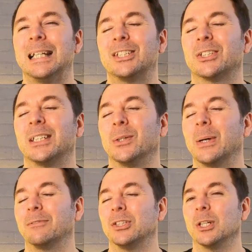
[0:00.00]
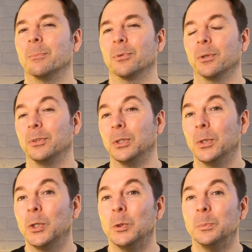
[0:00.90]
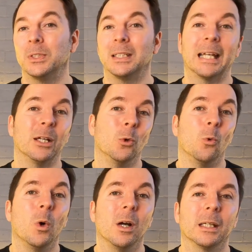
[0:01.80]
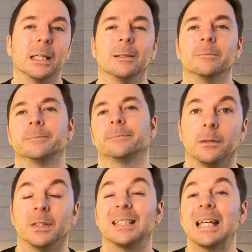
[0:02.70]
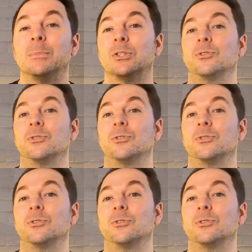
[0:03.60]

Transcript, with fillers: just that you'll have to jump through a few hoops to get it all working. The same is